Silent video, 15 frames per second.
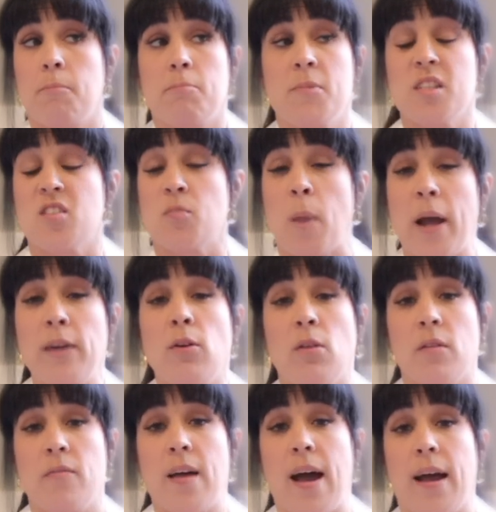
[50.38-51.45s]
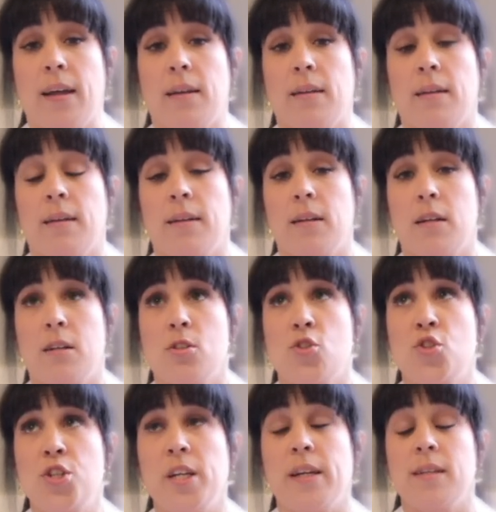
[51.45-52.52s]
despite all of that,
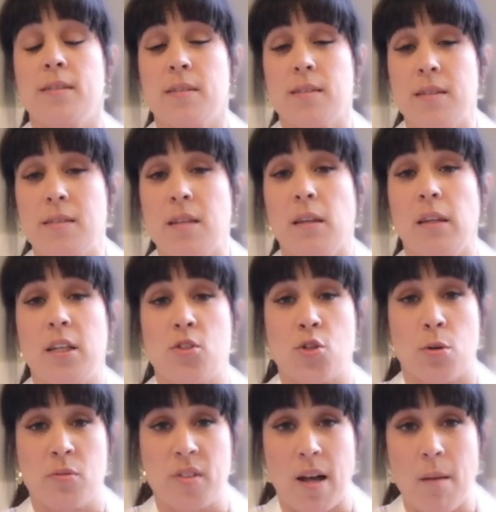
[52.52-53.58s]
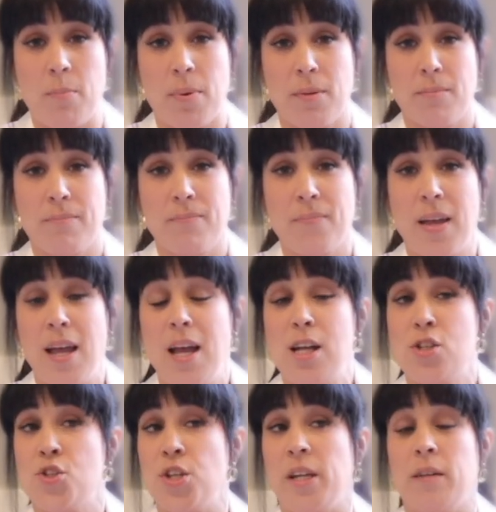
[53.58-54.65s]
she consistently shows up,
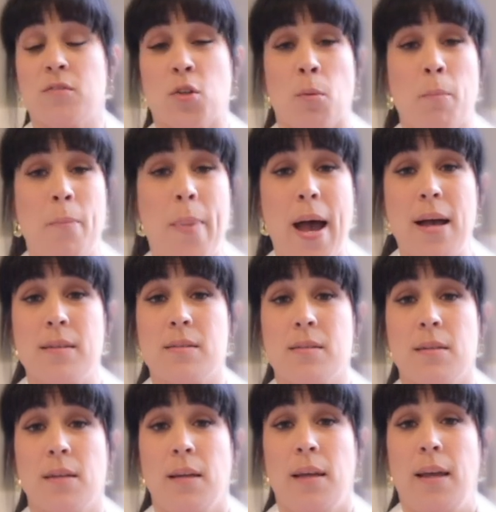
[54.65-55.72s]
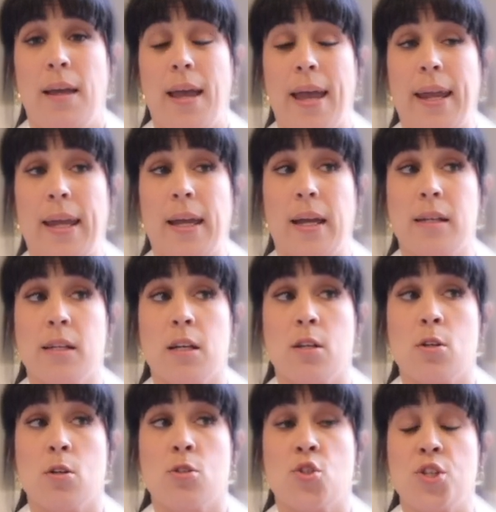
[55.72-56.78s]
she gives her best, and
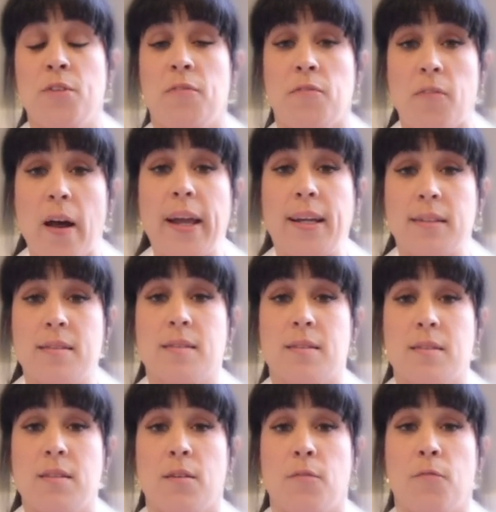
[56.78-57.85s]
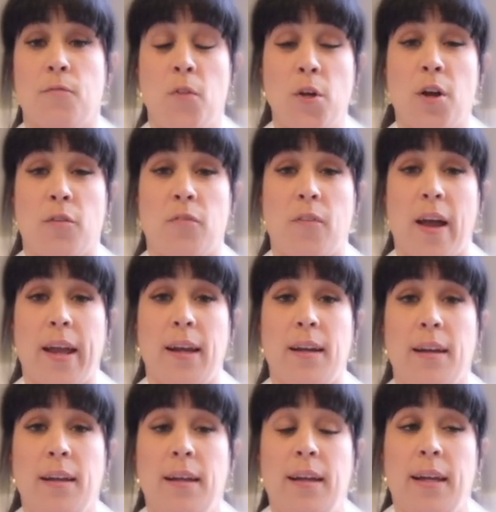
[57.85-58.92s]
she fights the good fight.
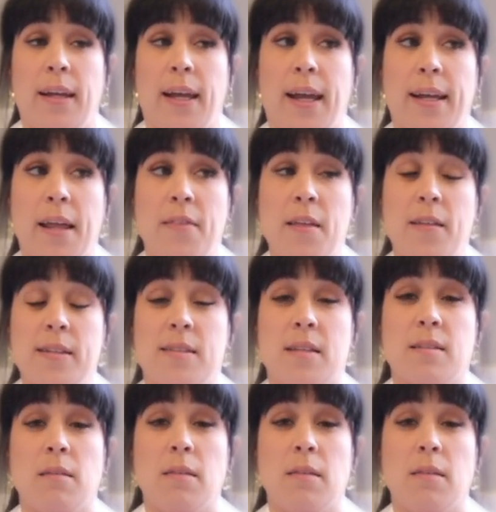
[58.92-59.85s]
And I think that says a